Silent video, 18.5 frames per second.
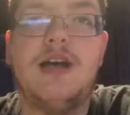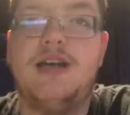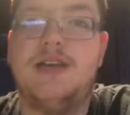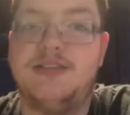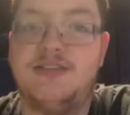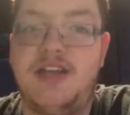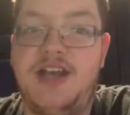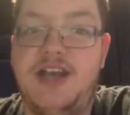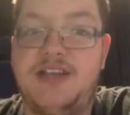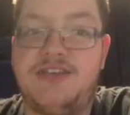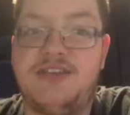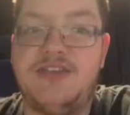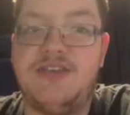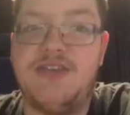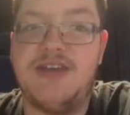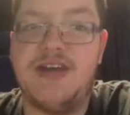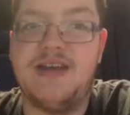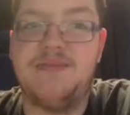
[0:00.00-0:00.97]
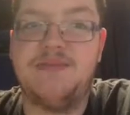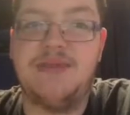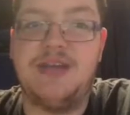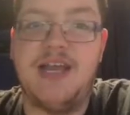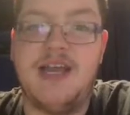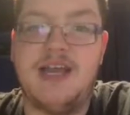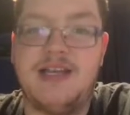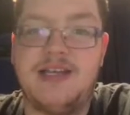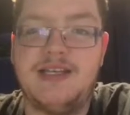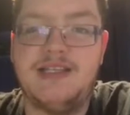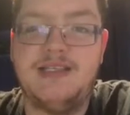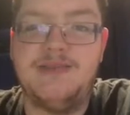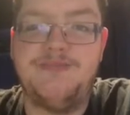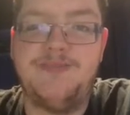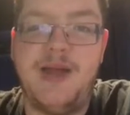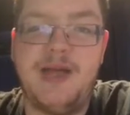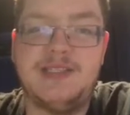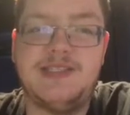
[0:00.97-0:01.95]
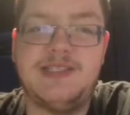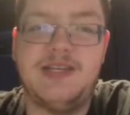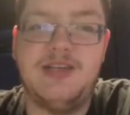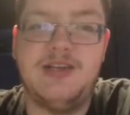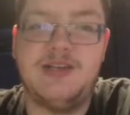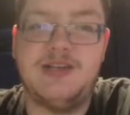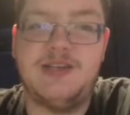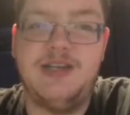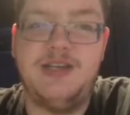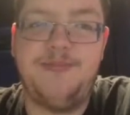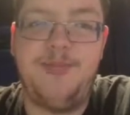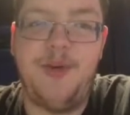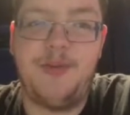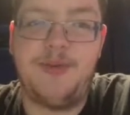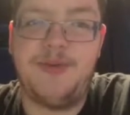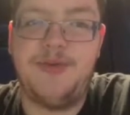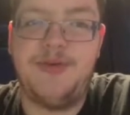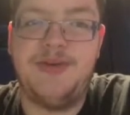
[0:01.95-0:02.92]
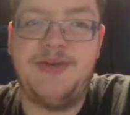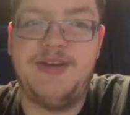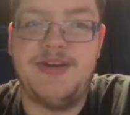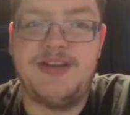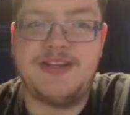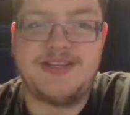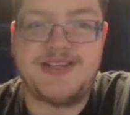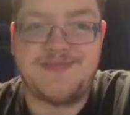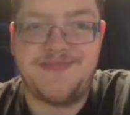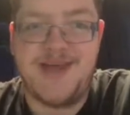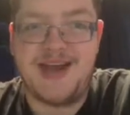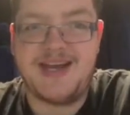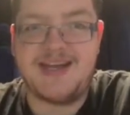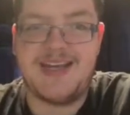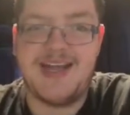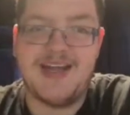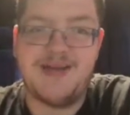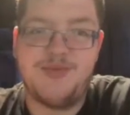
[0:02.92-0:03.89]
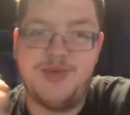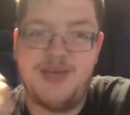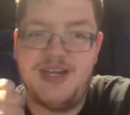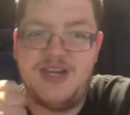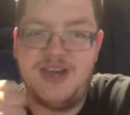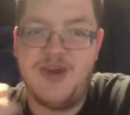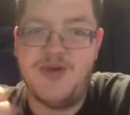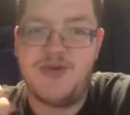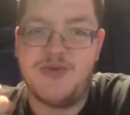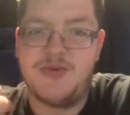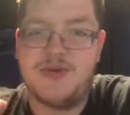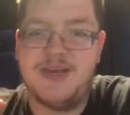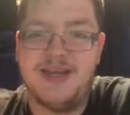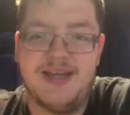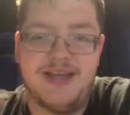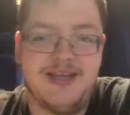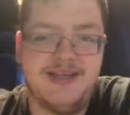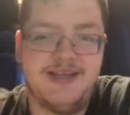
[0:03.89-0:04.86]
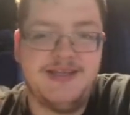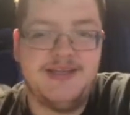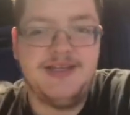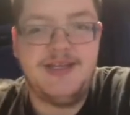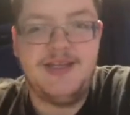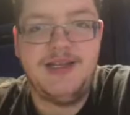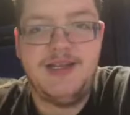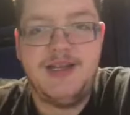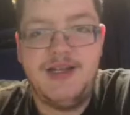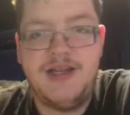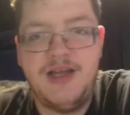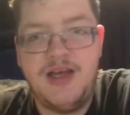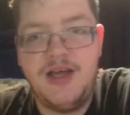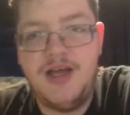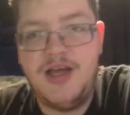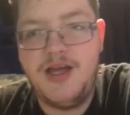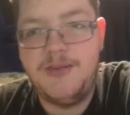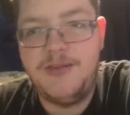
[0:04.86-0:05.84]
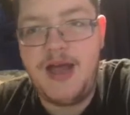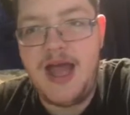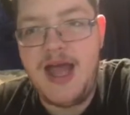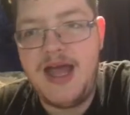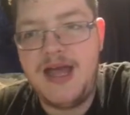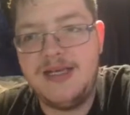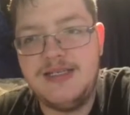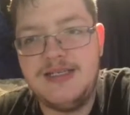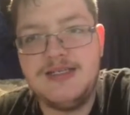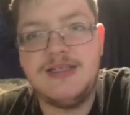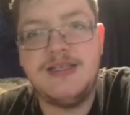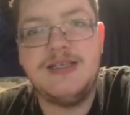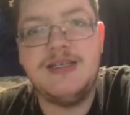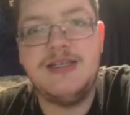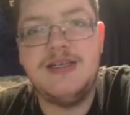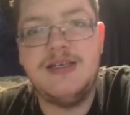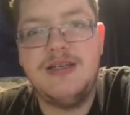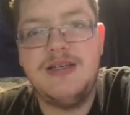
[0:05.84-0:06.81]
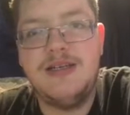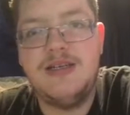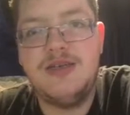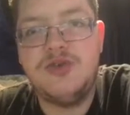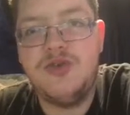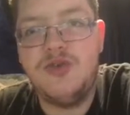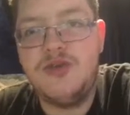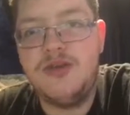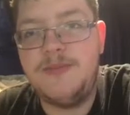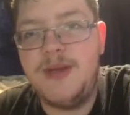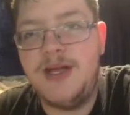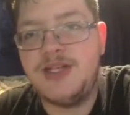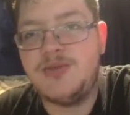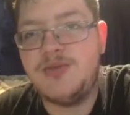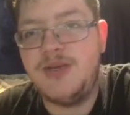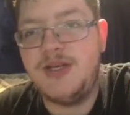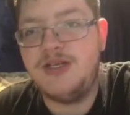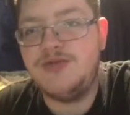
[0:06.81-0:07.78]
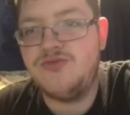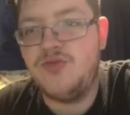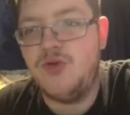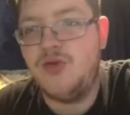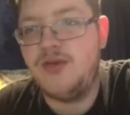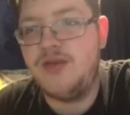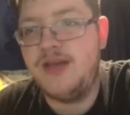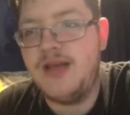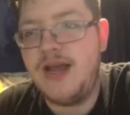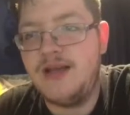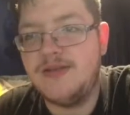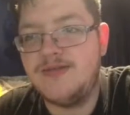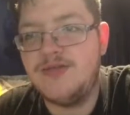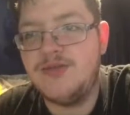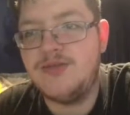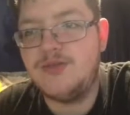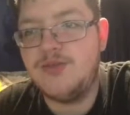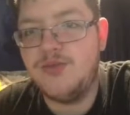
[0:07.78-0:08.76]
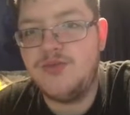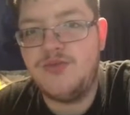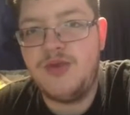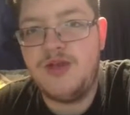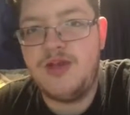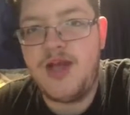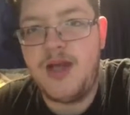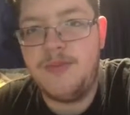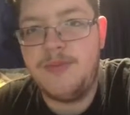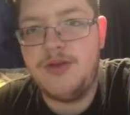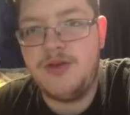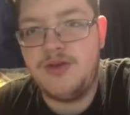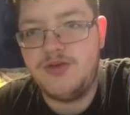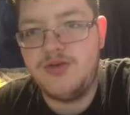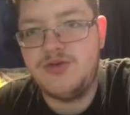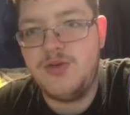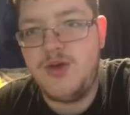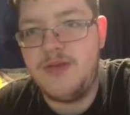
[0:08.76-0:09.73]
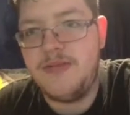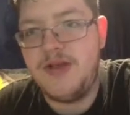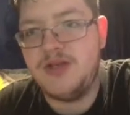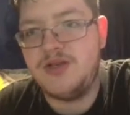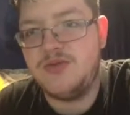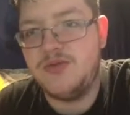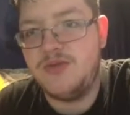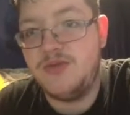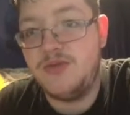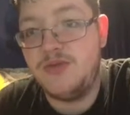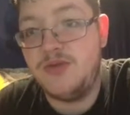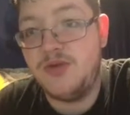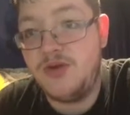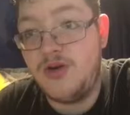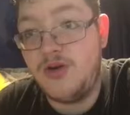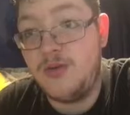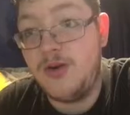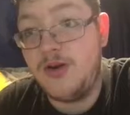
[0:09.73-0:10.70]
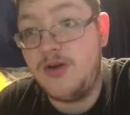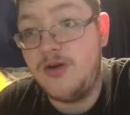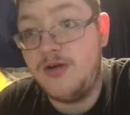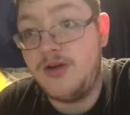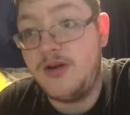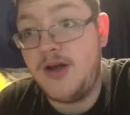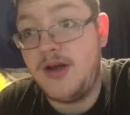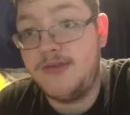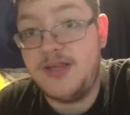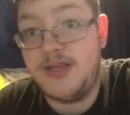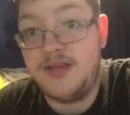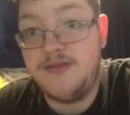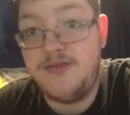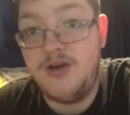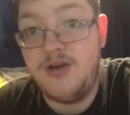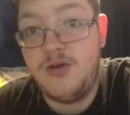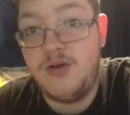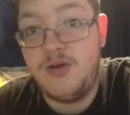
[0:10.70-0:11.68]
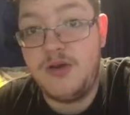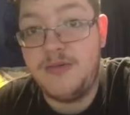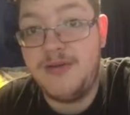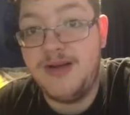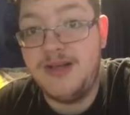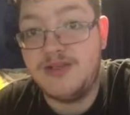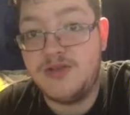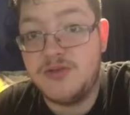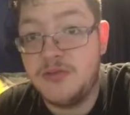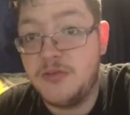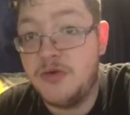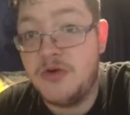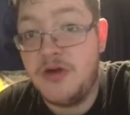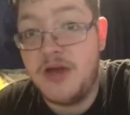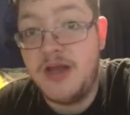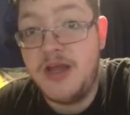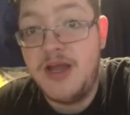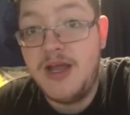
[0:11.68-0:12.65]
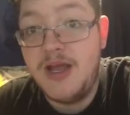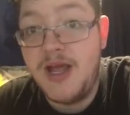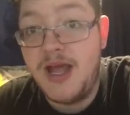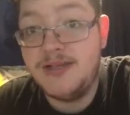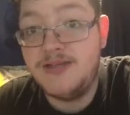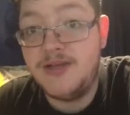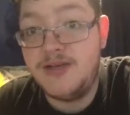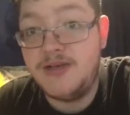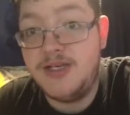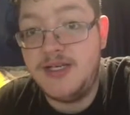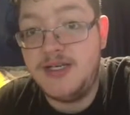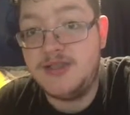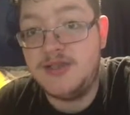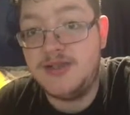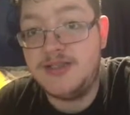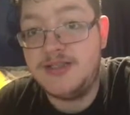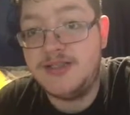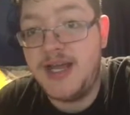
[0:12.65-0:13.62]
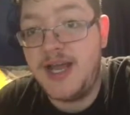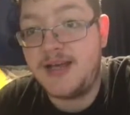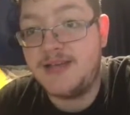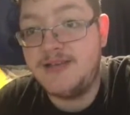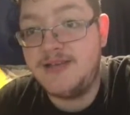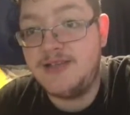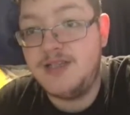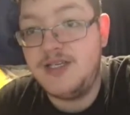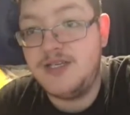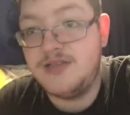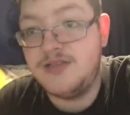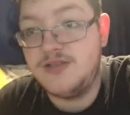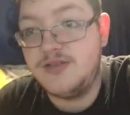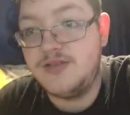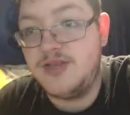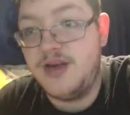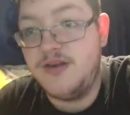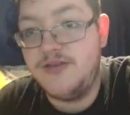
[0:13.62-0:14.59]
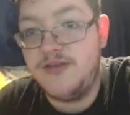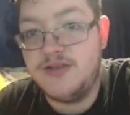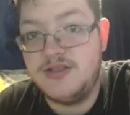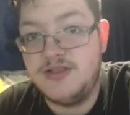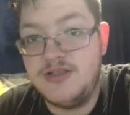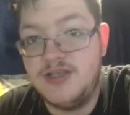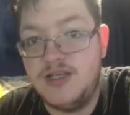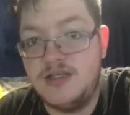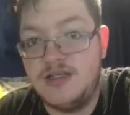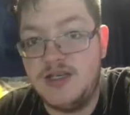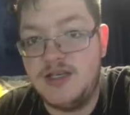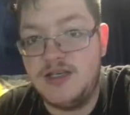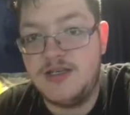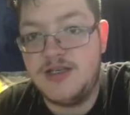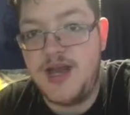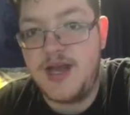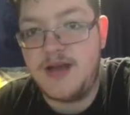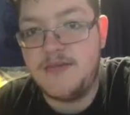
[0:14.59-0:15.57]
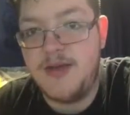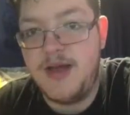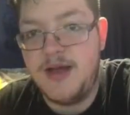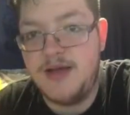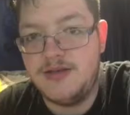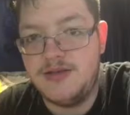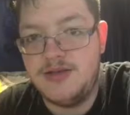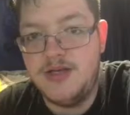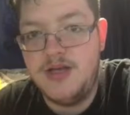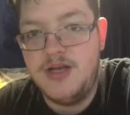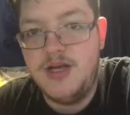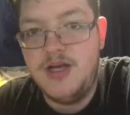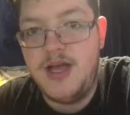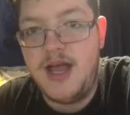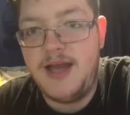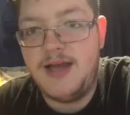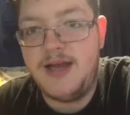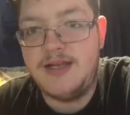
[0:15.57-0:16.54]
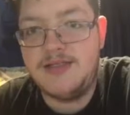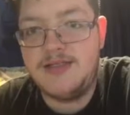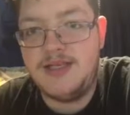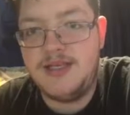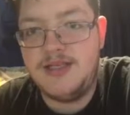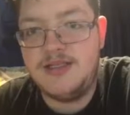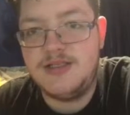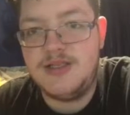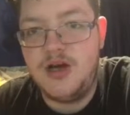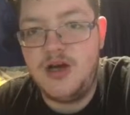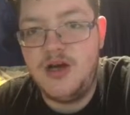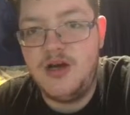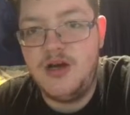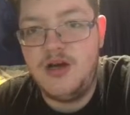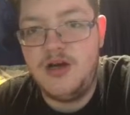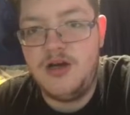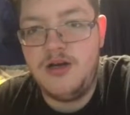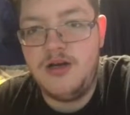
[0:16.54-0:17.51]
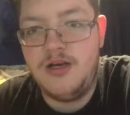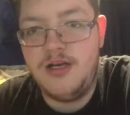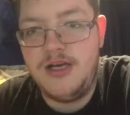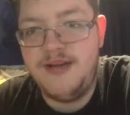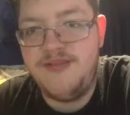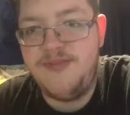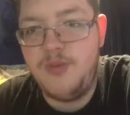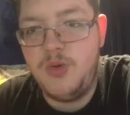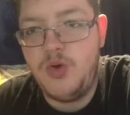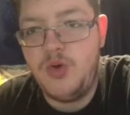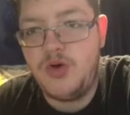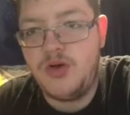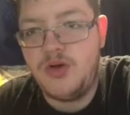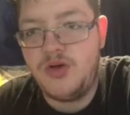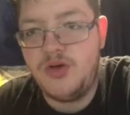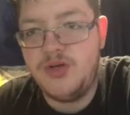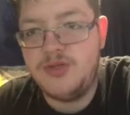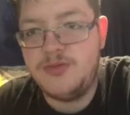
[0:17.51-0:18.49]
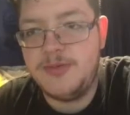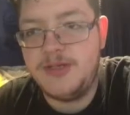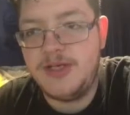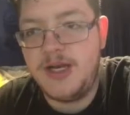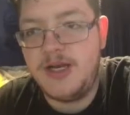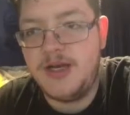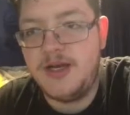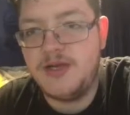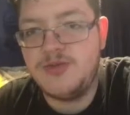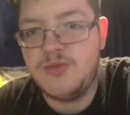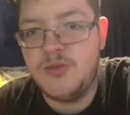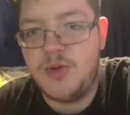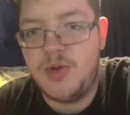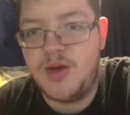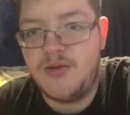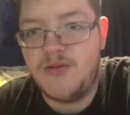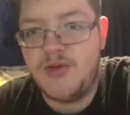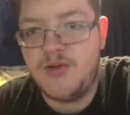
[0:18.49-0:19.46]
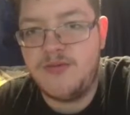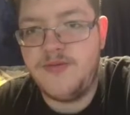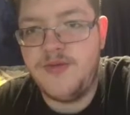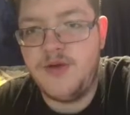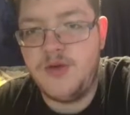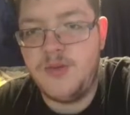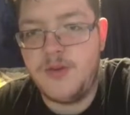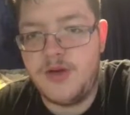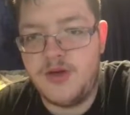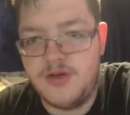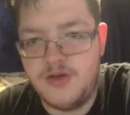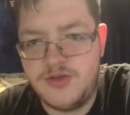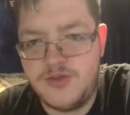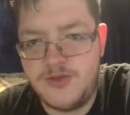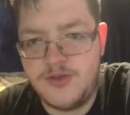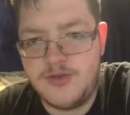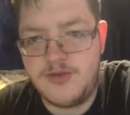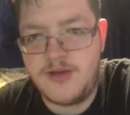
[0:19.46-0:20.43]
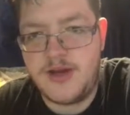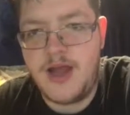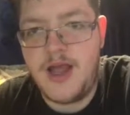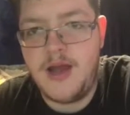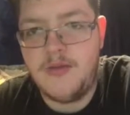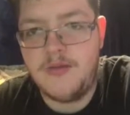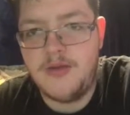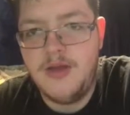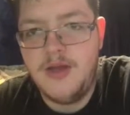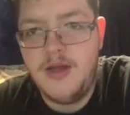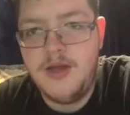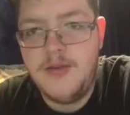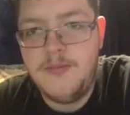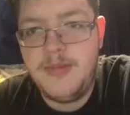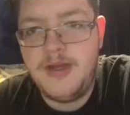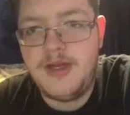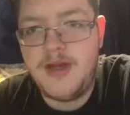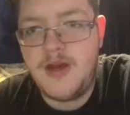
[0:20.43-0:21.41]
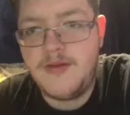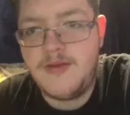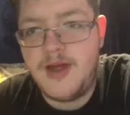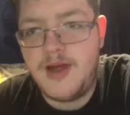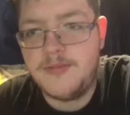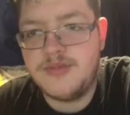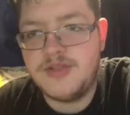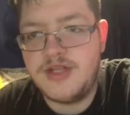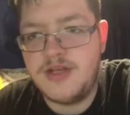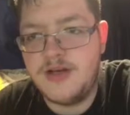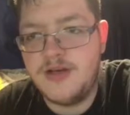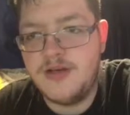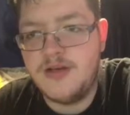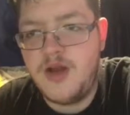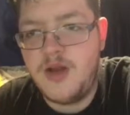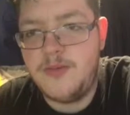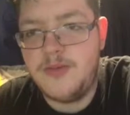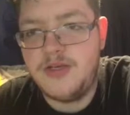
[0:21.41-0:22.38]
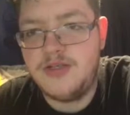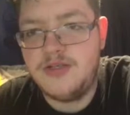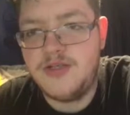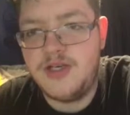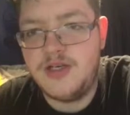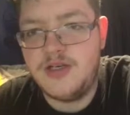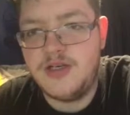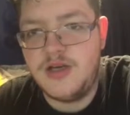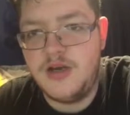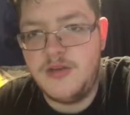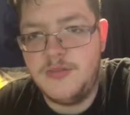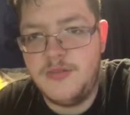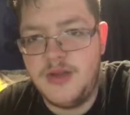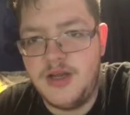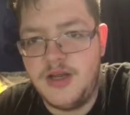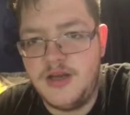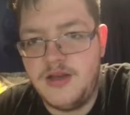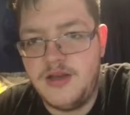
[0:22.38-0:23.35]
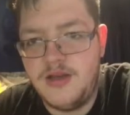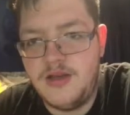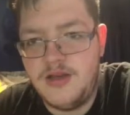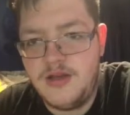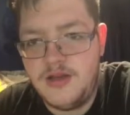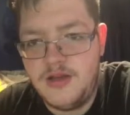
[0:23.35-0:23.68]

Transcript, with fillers: Oh, so I had to do that, but yeah, best of luck, Bobby Roode, and SmackDown. We know you'll kill it. Um, and during the past week's Raw, the announcers were recapping the Cruiserweight match with, when Corey Graves said the following about Enzo Amore. Enzo cheats on his taxes, cheats on his girlfriend, cheats in a tag match. NXT star Liv Morgan, who's been dating Enzo Amore, wrote the following on her Twitter account. Me knowing that I'm single and nobody's cheating on me.